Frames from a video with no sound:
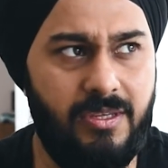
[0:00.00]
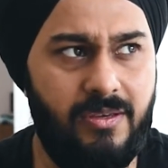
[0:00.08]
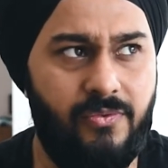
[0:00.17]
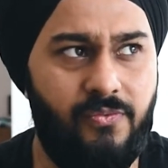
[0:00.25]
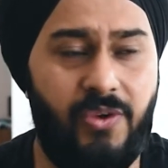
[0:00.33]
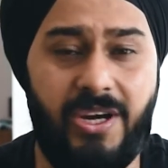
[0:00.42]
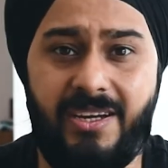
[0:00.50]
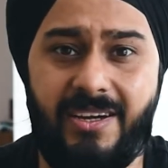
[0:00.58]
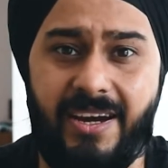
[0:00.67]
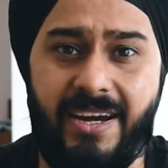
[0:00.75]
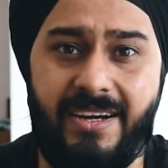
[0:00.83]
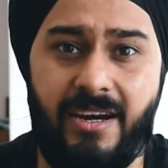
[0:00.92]
one
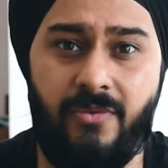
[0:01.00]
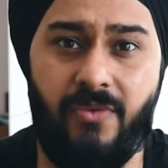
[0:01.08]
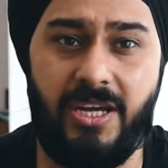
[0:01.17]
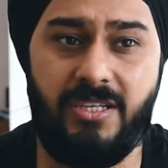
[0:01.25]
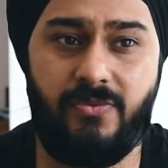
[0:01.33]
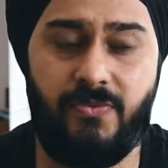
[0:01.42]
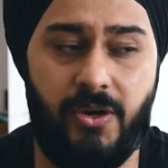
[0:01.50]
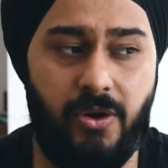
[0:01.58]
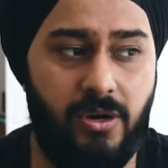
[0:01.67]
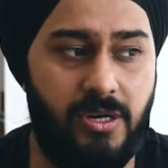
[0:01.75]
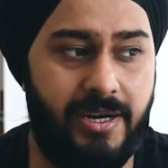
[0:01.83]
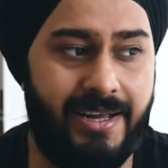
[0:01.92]
great advice for
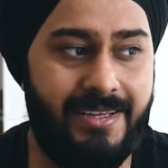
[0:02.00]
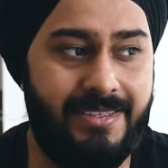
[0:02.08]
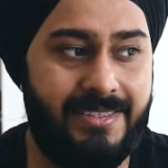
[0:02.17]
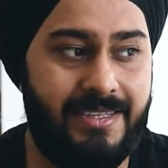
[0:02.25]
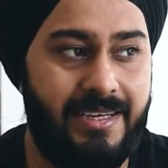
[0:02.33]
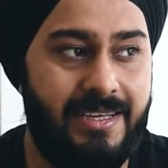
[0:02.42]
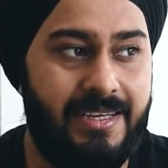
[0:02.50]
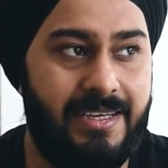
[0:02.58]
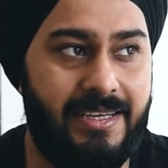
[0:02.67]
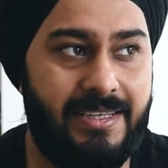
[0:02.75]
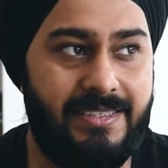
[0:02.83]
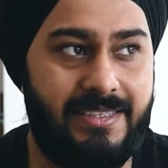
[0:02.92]
alt text
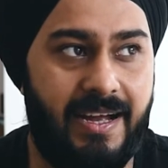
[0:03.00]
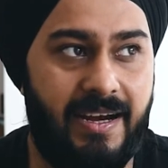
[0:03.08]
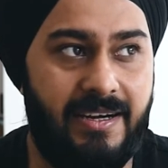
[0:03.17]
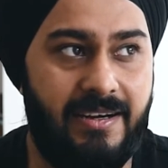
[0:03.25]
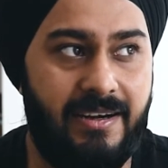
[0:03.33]
is that,